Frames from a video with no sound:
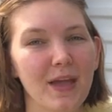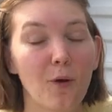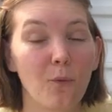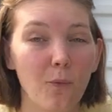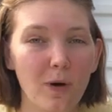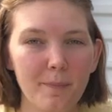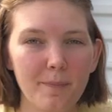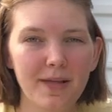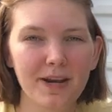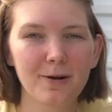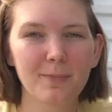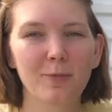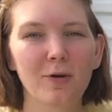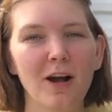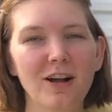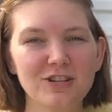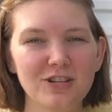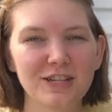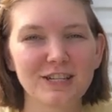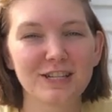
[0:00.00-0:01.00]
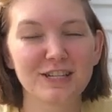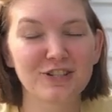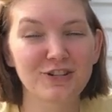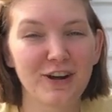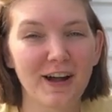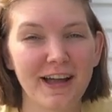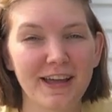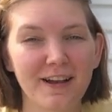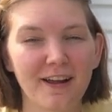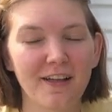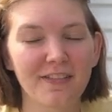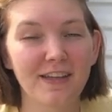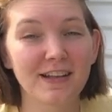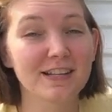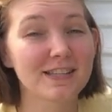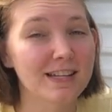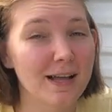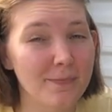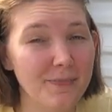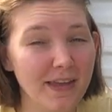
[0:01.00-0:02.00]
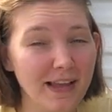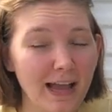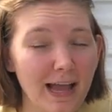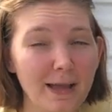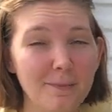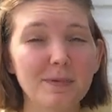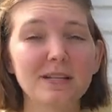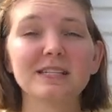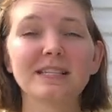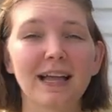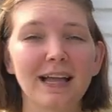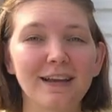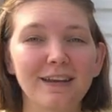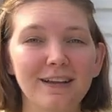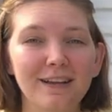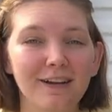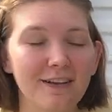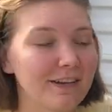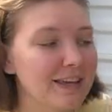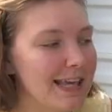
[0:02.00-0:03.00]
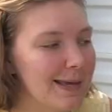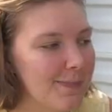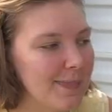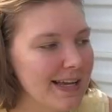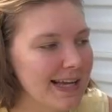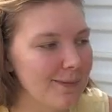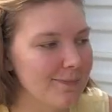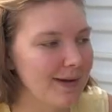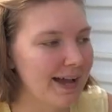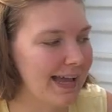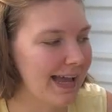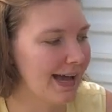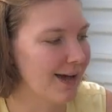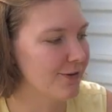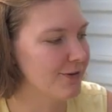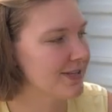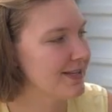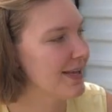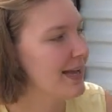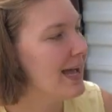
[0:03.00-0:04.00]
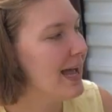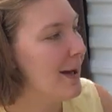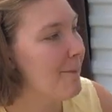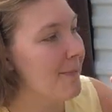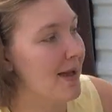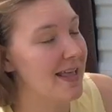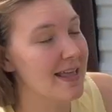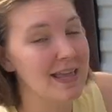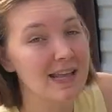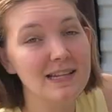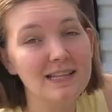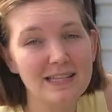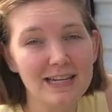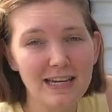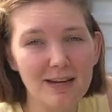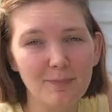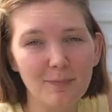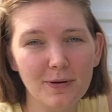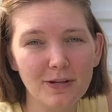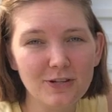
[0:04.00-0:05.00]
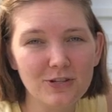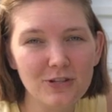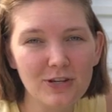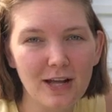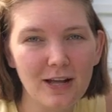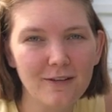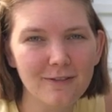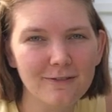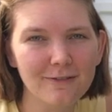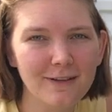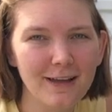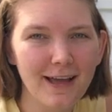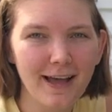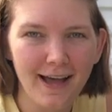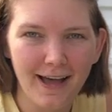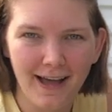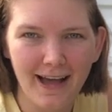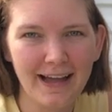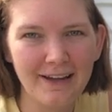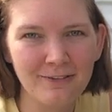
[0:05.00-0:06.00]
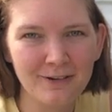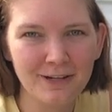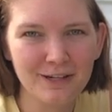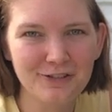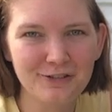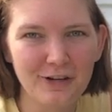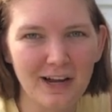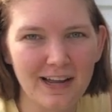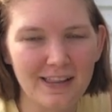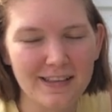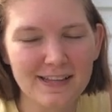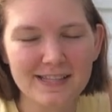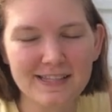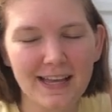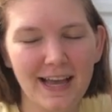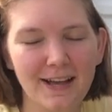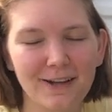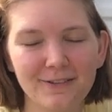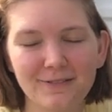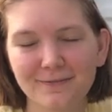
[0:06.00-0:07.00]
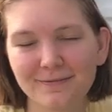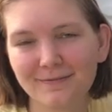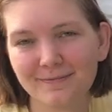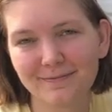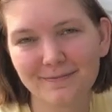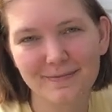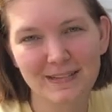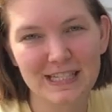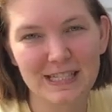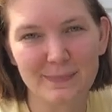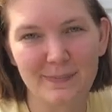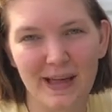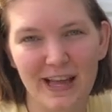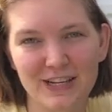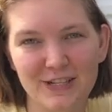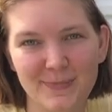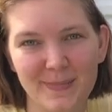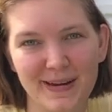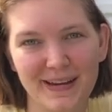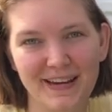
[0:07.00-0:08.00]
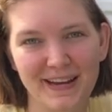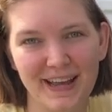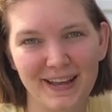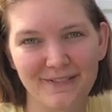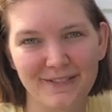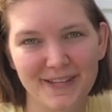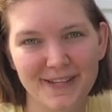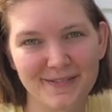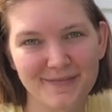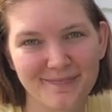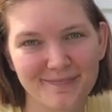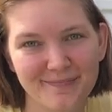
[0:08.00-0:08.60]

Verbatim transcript: What better project to try it on than something I'm intending on keeping in my house? My kids need a bookshelf. I want to try this out. It's a match made in heaven.